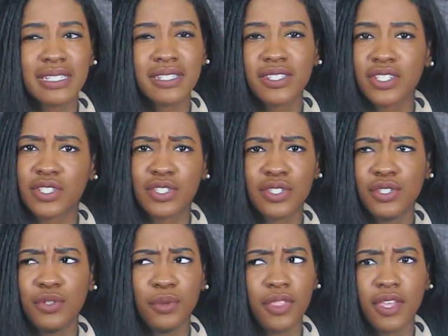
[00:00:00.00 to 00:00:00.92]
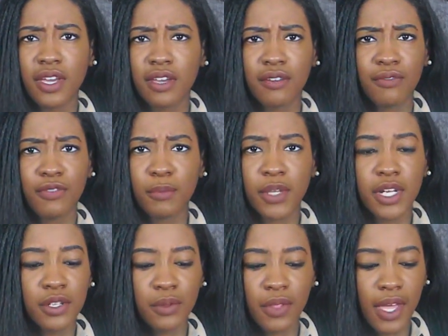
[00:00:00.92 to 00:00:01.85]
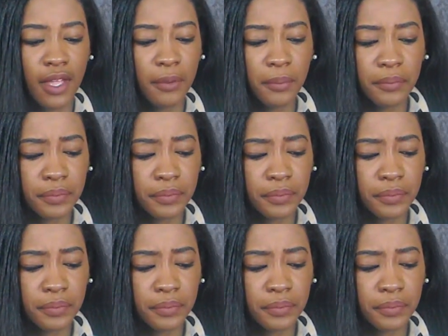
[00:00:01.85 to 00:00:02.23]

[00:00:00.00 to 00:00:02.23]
It's just too thick for me to do that.